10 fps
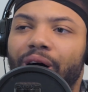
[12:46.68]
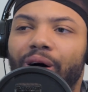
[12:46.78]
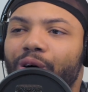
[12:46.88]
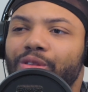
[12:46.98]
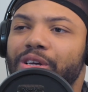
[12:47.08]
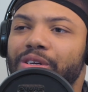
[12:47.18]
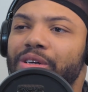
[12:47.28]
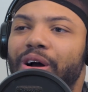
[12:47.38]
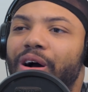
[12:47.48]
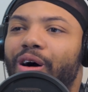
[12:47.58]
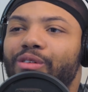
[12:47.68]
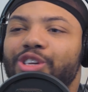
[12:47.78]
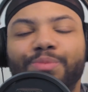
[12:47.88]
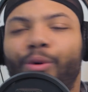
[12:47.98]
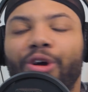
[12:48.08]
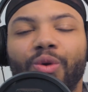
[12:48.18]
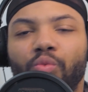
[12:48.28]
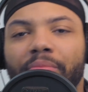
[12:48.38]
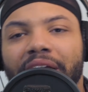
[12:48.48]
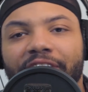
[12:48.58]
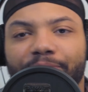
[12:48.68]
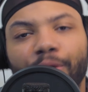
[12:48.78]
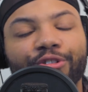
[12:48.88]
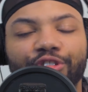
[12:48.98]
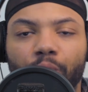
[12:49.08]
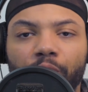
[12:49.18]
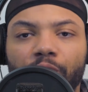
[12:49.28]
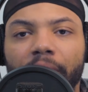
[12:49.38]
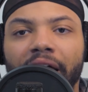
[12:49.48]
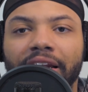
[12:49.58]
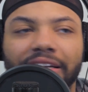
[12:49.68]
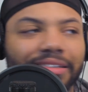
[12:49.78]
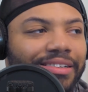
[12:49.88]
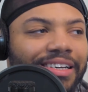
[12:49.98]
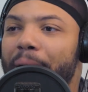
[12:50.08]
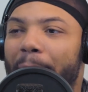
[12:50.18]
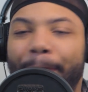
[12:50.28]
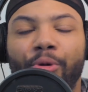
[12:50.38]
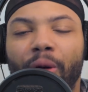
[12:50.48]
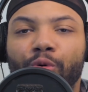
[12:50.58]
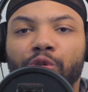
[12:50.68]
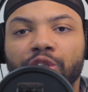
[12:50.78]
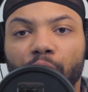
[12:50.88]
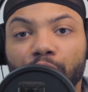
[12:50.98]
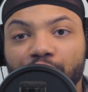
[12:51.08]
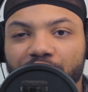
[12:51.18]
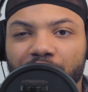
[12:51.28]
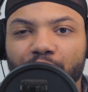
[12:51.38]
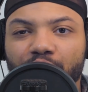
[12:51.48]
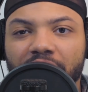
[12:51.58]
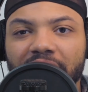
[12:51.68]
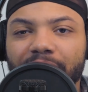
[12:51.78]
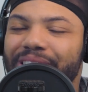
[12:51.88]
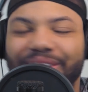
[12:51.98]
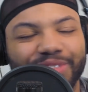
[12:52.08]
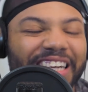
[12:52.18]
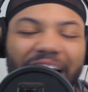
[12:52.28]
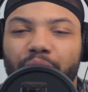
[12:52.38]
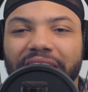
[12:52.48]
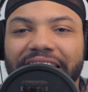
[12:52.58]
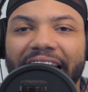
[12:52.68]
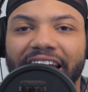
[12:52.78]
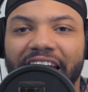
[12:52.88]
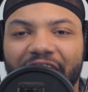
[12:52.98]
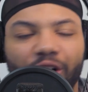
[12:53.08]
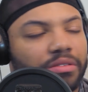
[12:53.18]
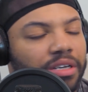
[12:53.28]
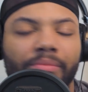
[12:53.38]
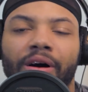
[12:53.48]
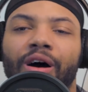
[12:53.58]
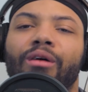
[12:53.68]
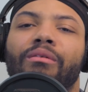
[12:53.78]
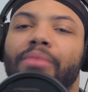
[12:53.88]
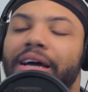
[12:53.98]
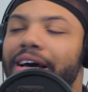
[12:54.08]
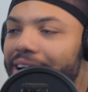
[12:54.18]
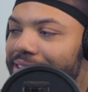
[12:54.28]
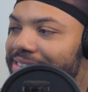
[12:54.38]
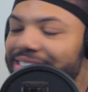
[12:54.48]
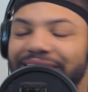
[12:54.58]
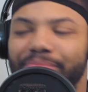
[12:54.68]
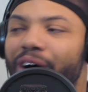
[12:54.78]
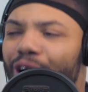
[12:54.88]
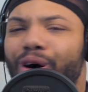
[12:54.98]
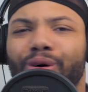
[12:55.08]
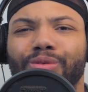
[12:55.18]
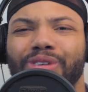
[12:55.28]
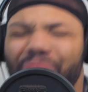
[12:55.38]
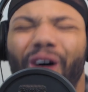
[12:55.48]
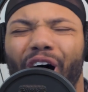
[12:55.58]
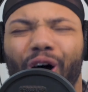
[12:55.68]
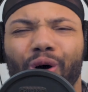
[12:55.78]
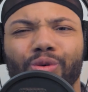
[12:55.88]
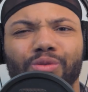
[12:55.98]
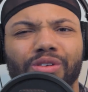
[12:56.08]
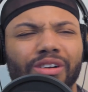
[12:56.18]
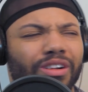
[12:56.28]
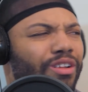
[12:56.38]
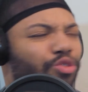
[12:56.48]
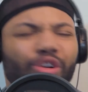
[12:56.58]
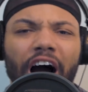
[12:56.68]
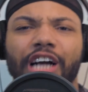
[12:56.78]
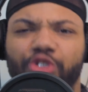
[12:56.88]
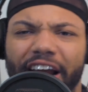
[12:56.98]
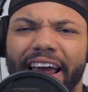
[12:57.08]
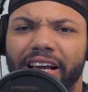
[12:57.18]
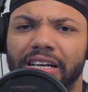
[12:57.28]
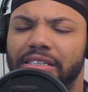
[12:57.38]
only Spartan women give birth to real men, and I brought more soldiers than you did. Tonight we dine in hell. Come on, man. Come on. 300?